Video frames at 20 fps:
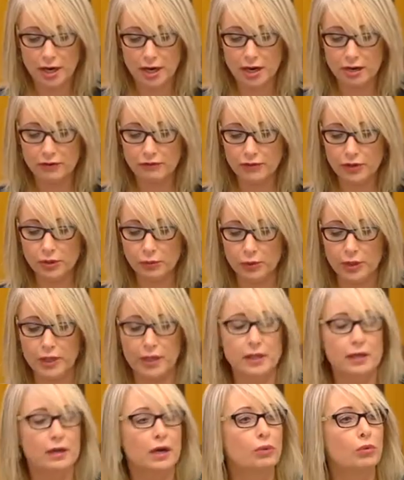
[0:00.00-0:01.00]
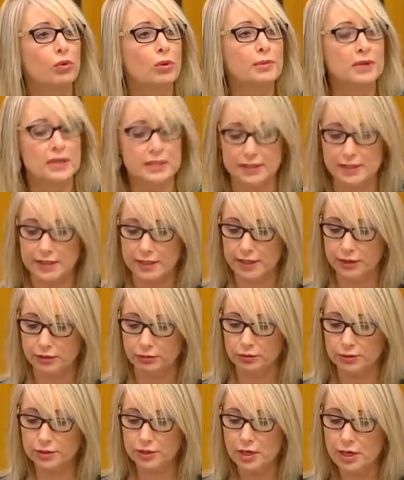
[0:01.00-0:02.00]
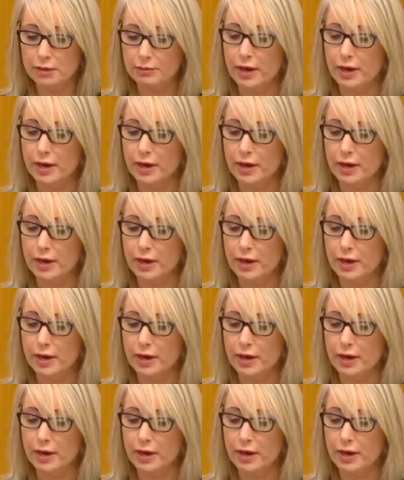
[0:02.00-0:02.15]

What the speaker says: every week a woman is killed